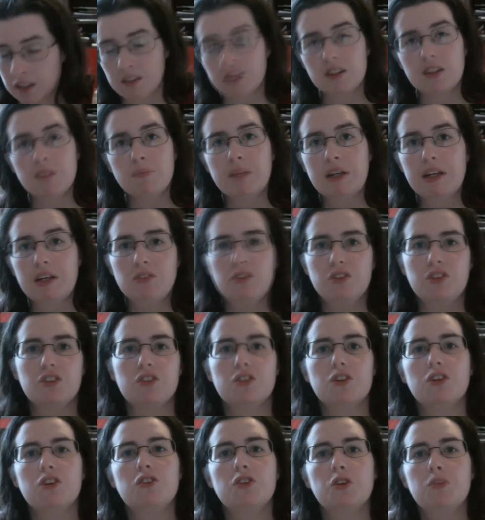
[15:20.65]
The mouse has
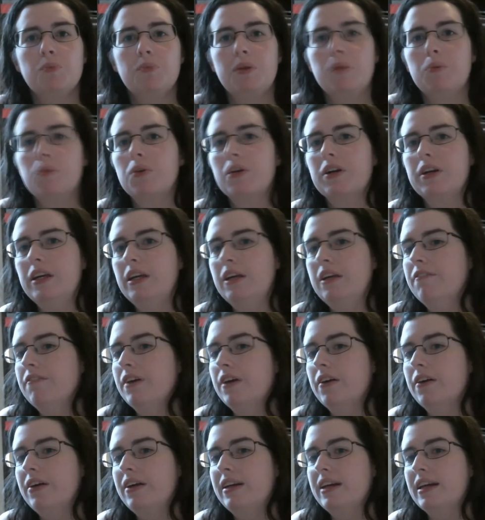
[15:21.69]
also been working
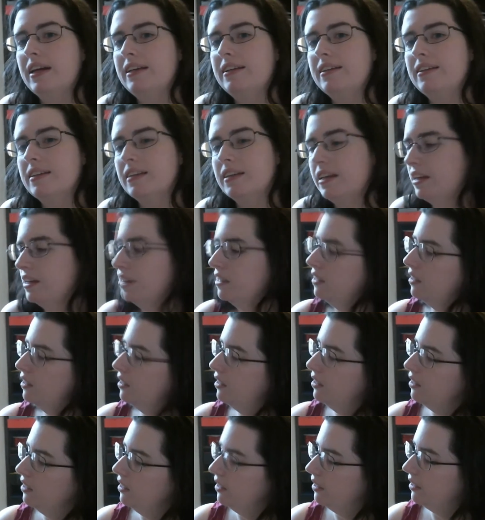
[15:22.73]
very nicely.
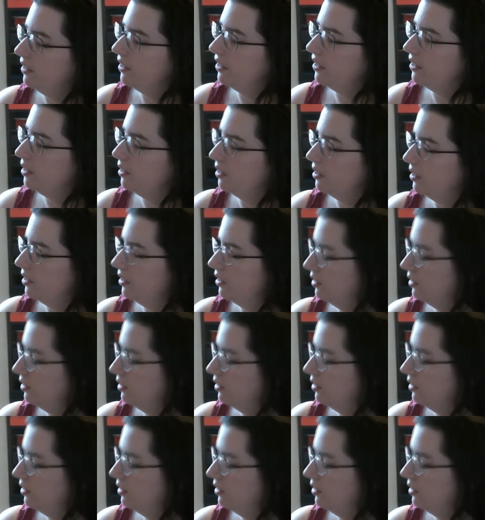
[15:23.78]
I